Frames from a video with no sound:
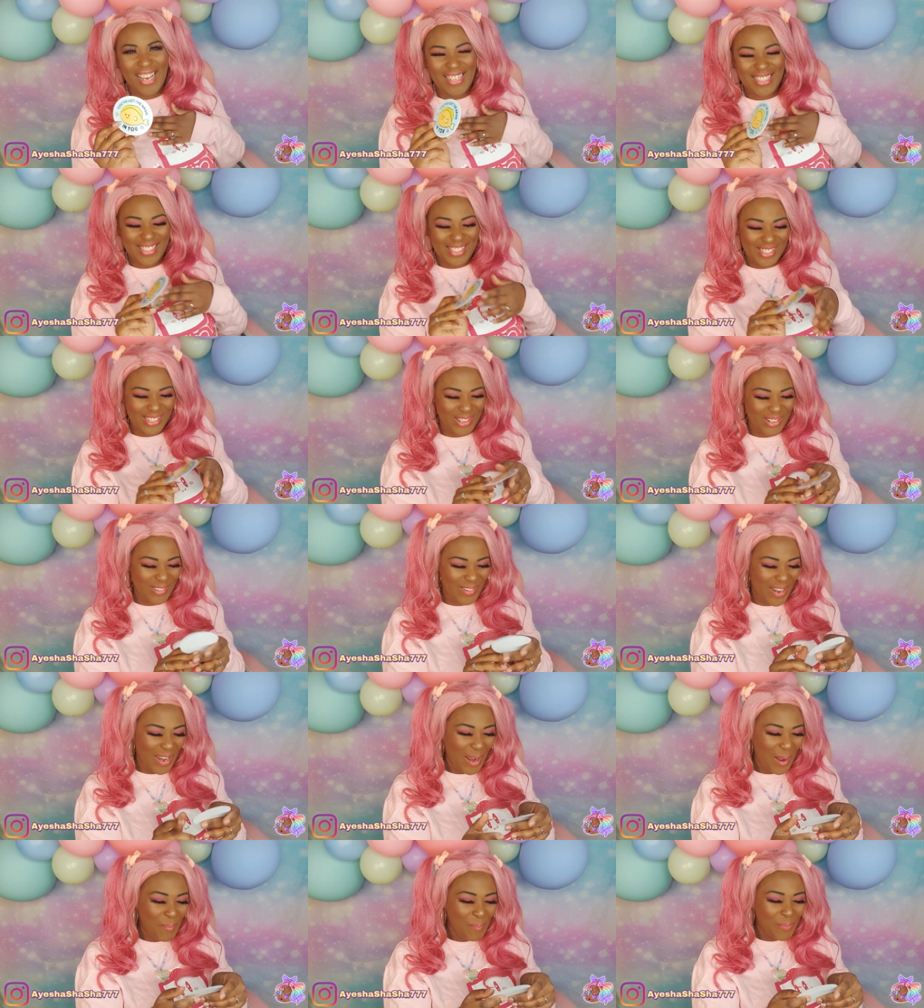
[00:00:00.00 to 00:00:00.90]
I saw
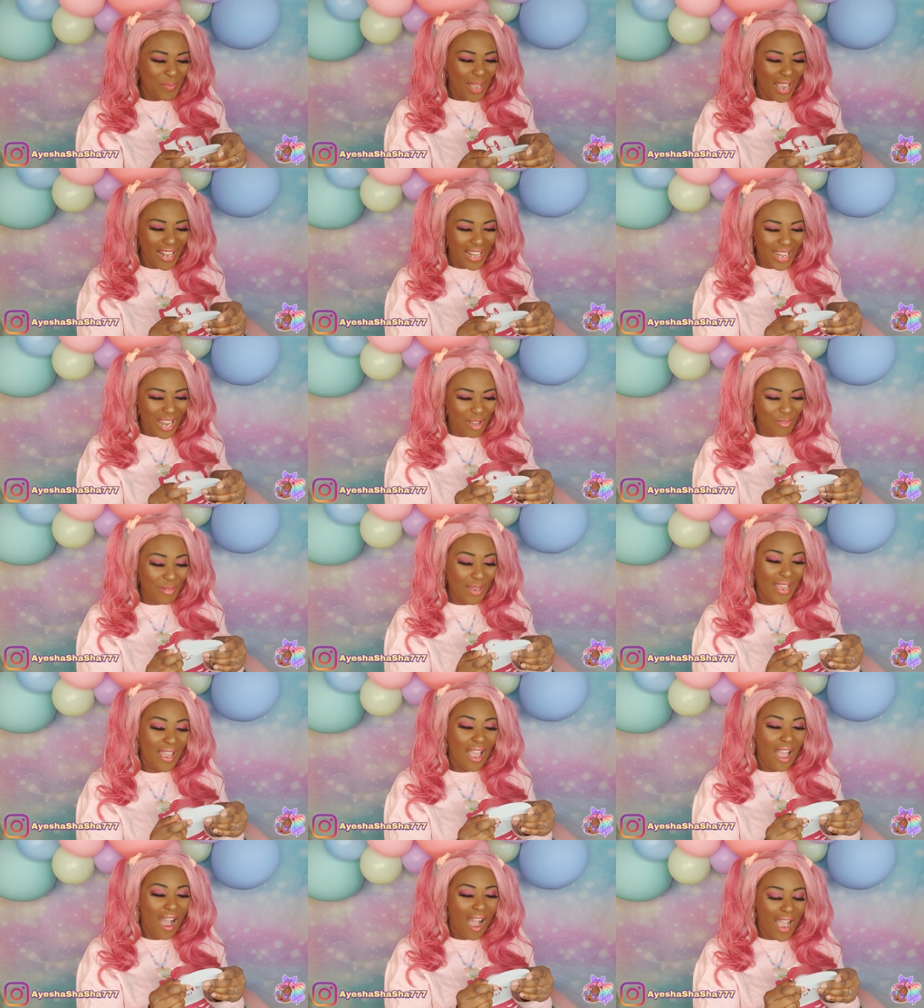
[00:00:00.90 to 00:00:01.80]
it. I love
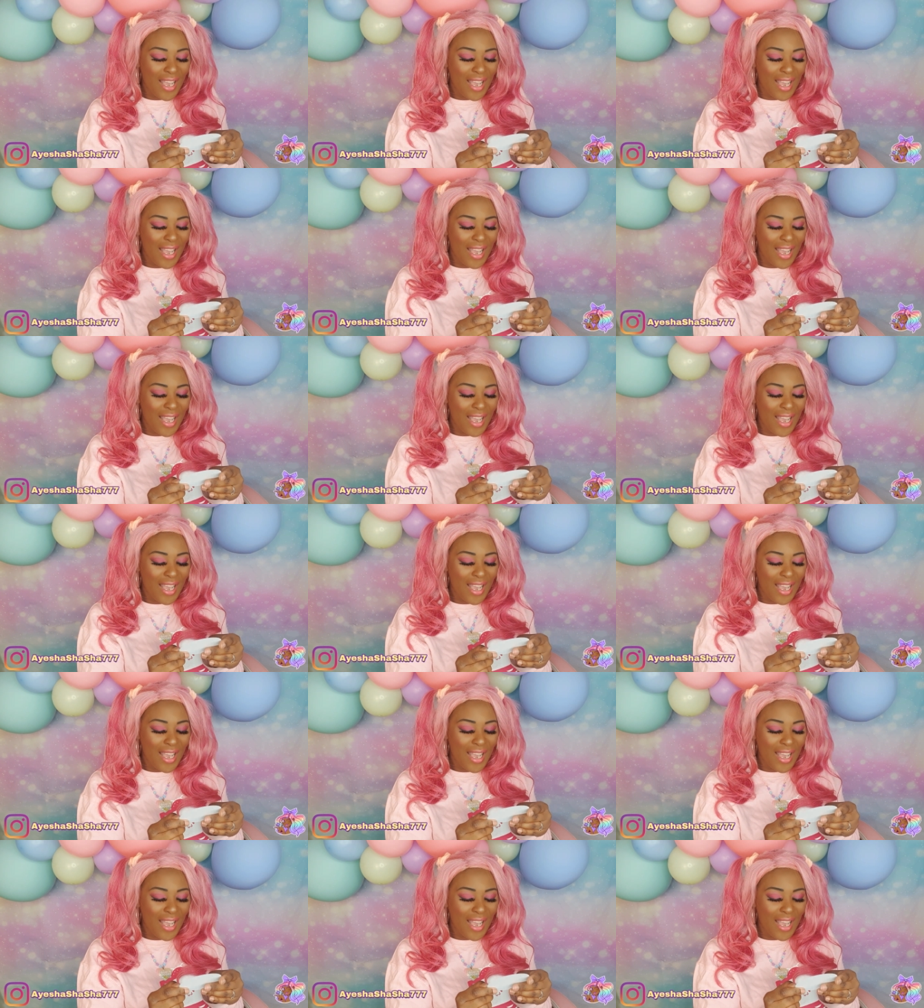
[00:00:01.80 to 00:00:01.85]
it.